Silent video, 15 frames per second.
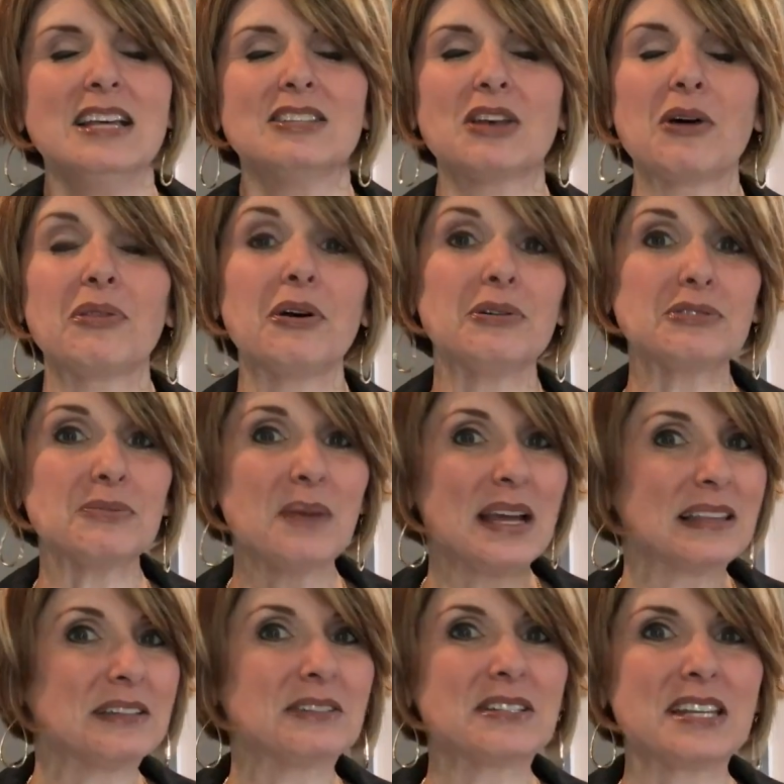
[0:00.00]
So those are
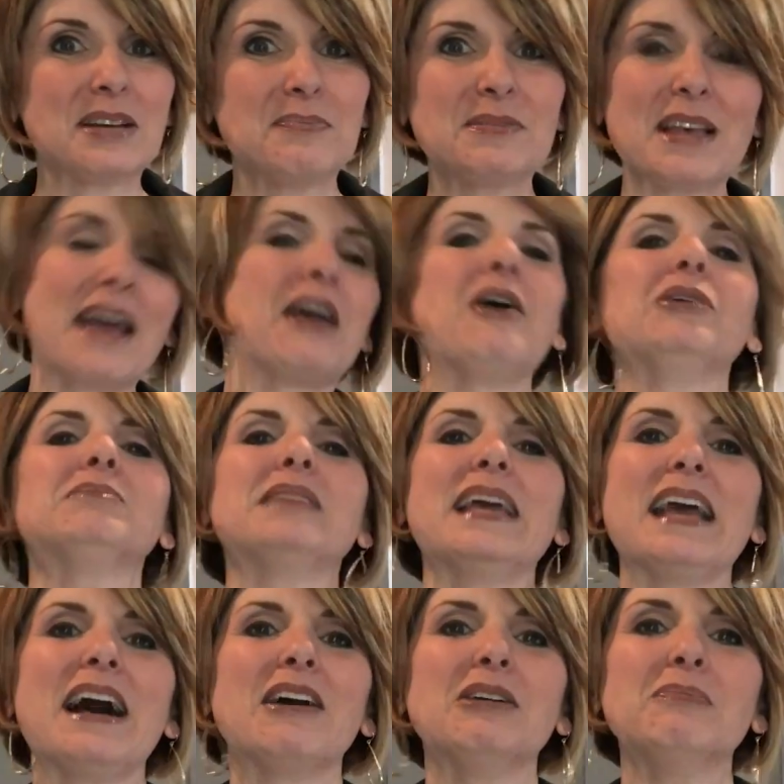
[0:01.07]
my little tips. I hope
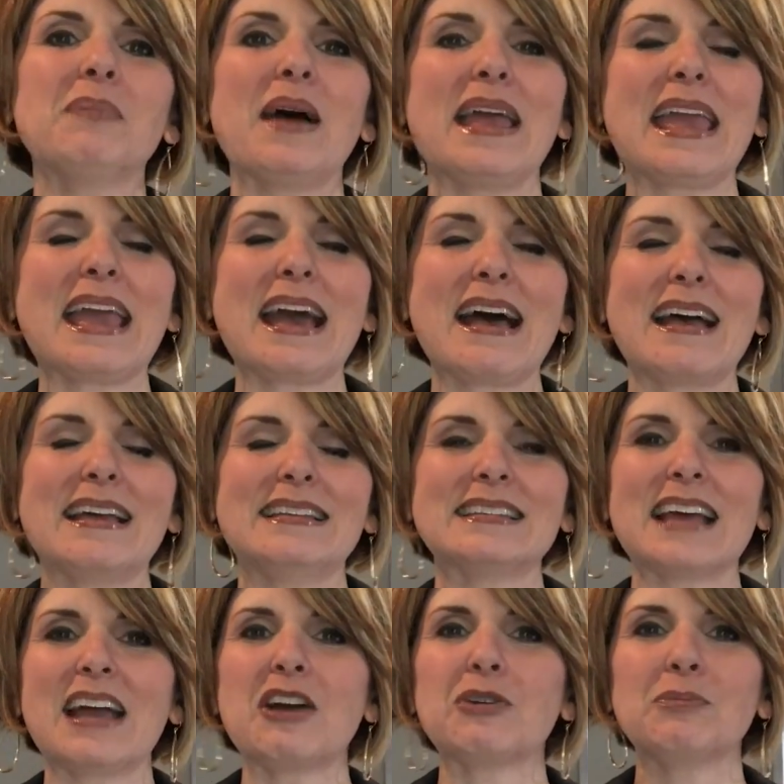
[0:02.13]
they help,
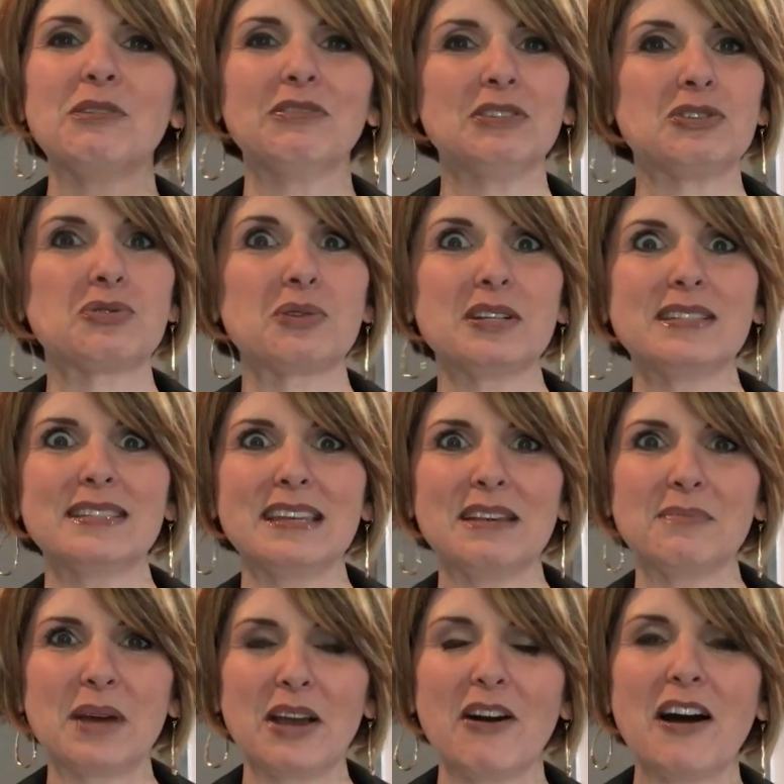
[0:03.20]
and I hope you've enjoyed
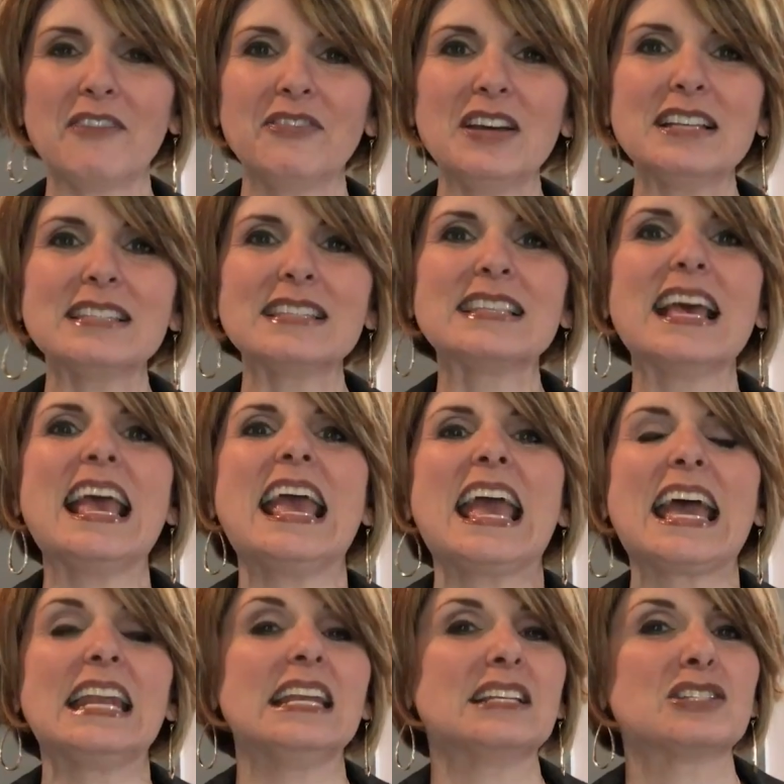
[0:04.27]
seeing my office,
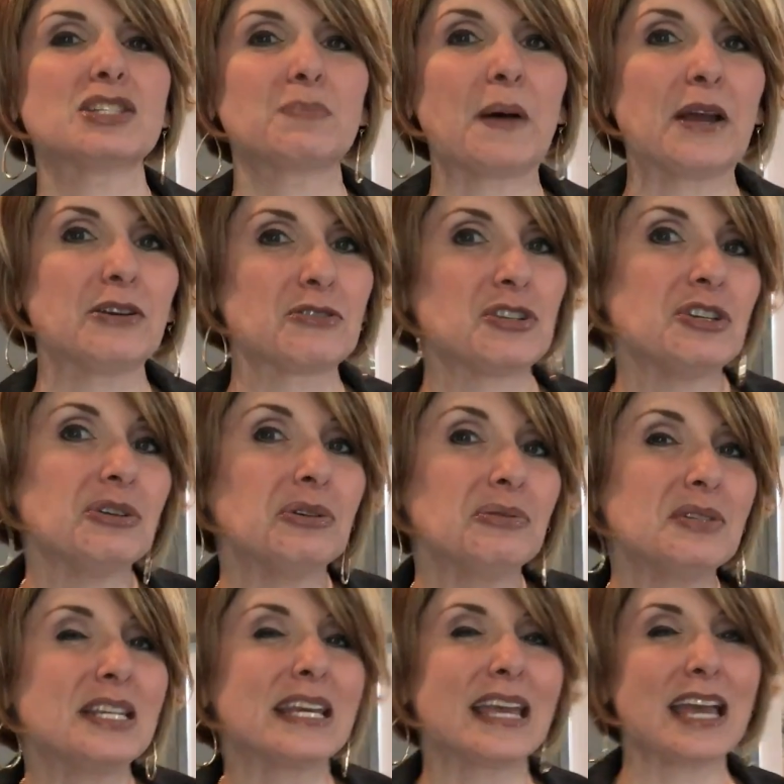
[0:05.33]
and it inspires you
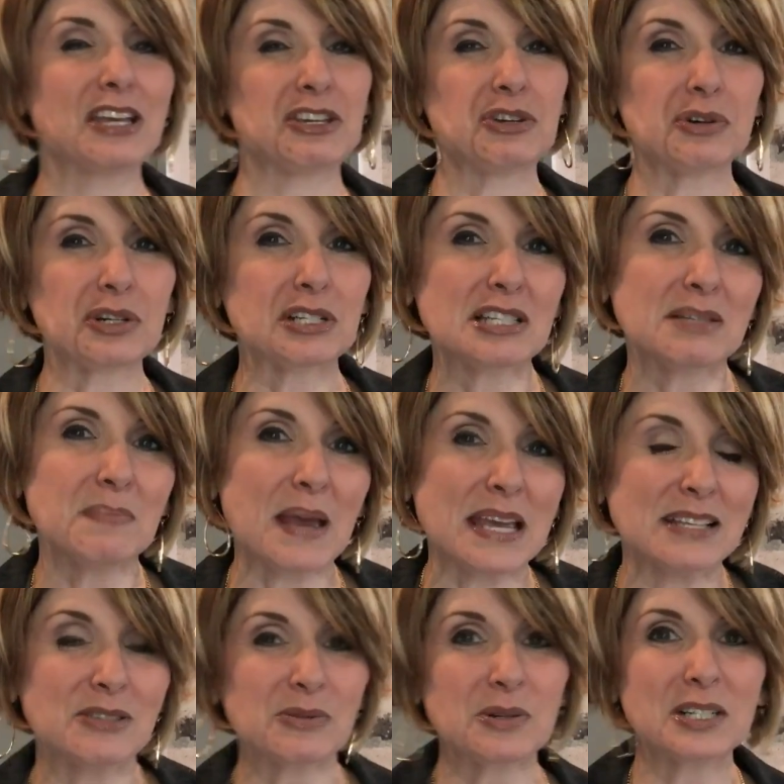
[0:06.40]
to get your
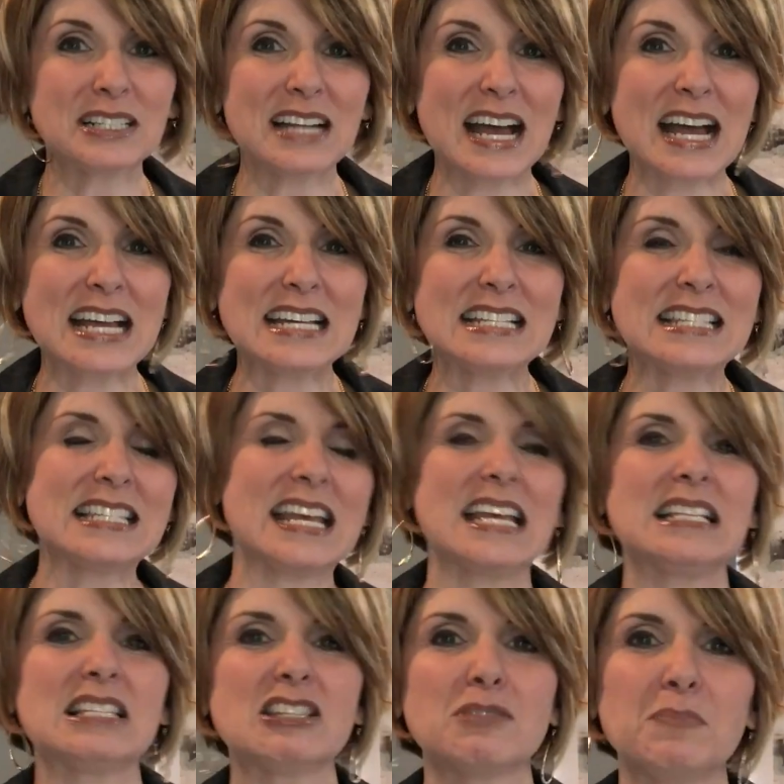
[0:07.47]
space organized
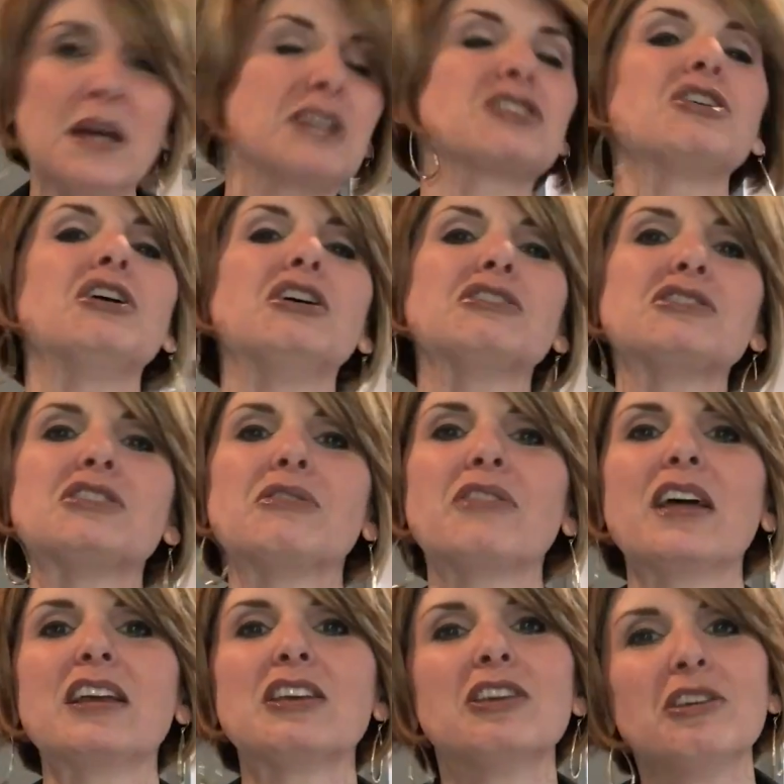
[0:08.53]
and special so
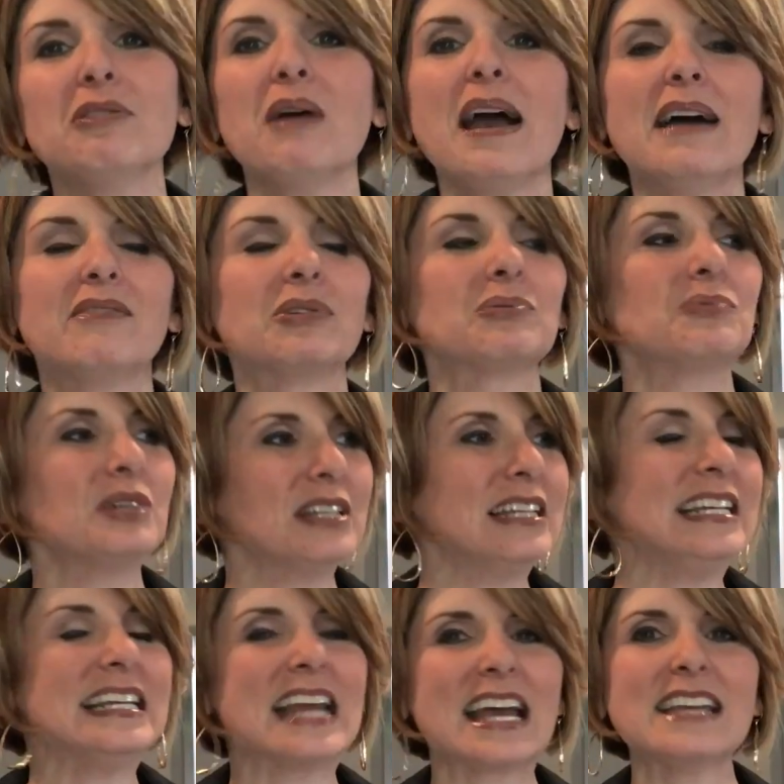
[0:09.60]
that you have a
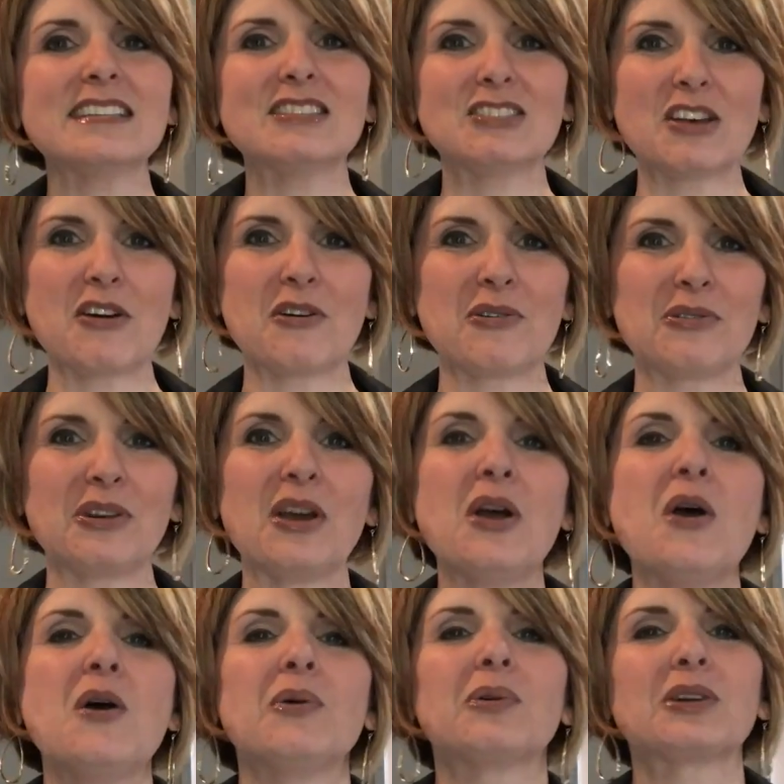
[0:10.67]
really nice zone
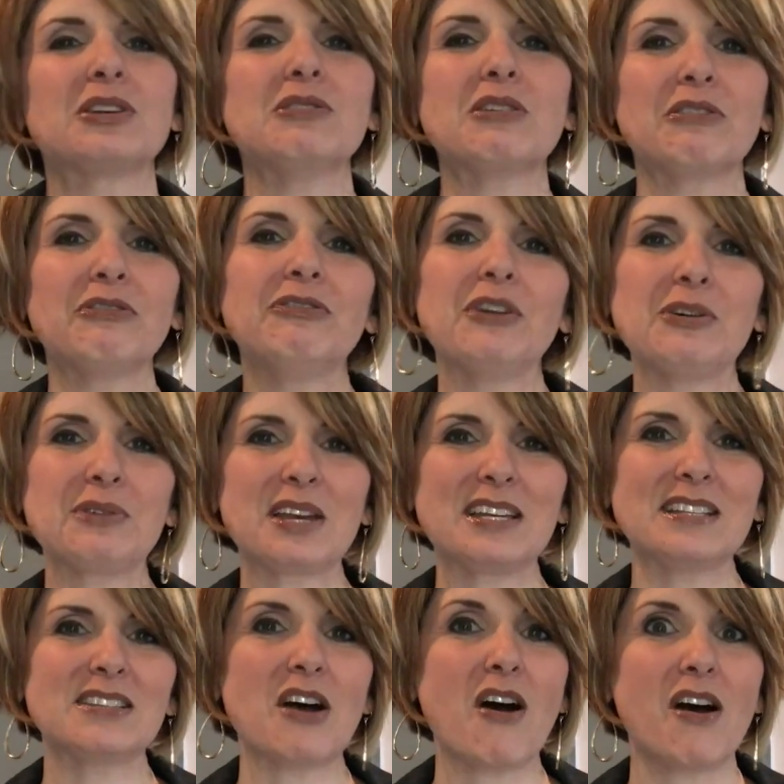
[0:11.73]
where you can
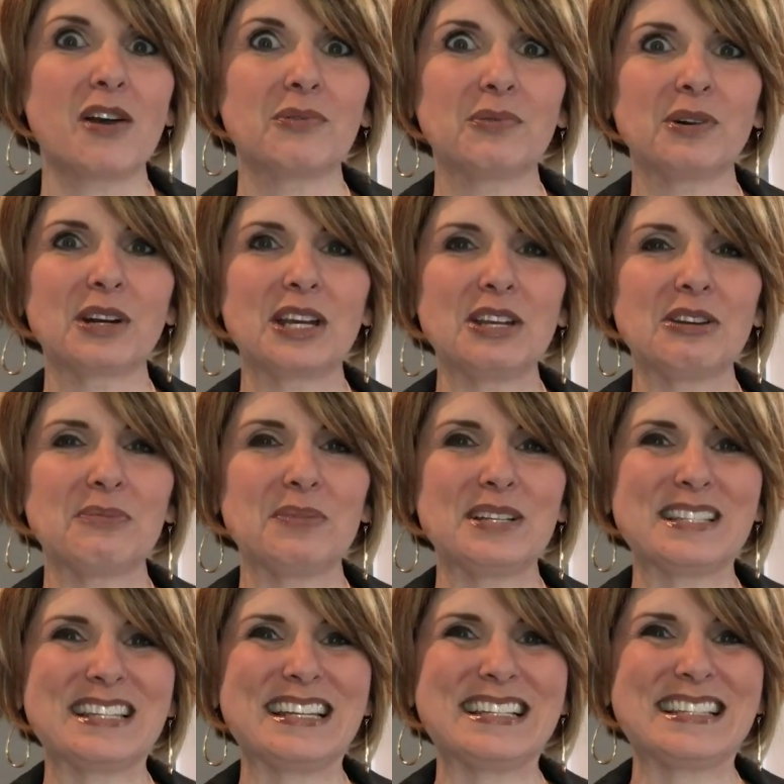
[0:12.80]
focus on working your
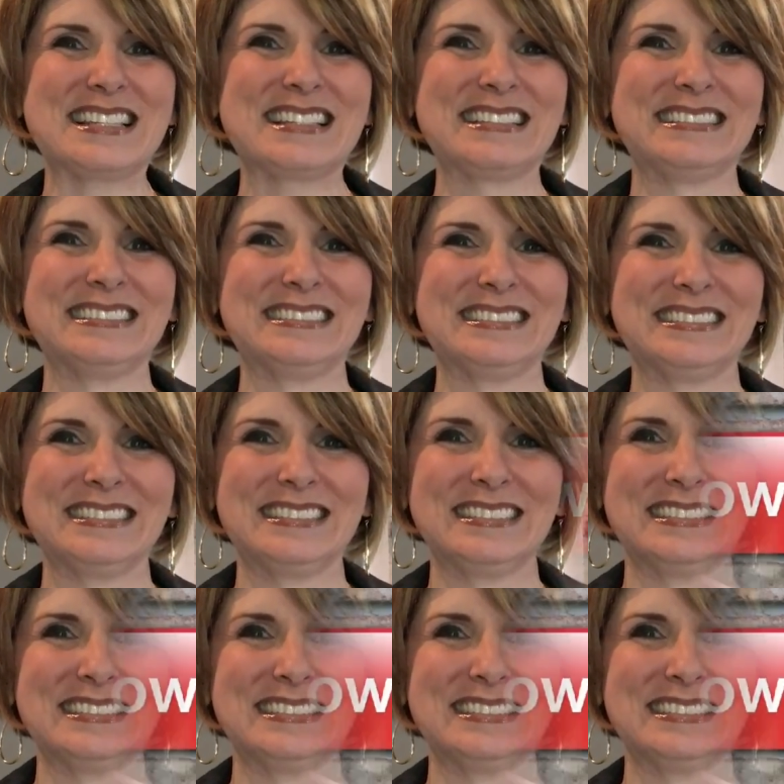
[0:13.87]
business.